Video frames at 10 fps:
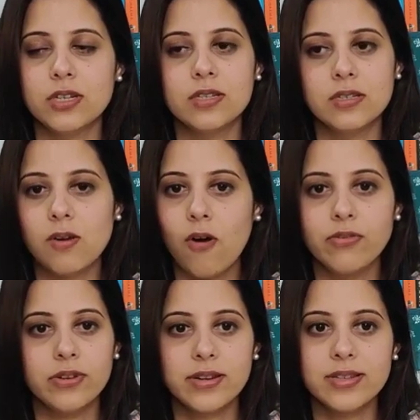she's
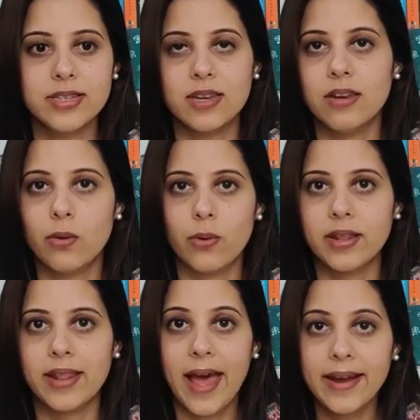often seen
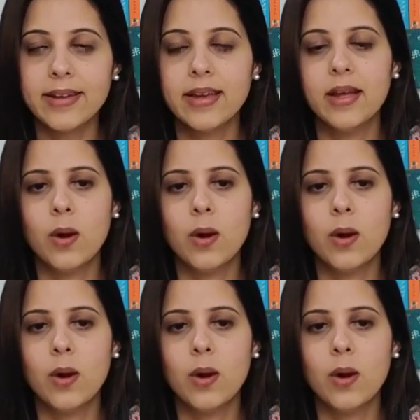doing that.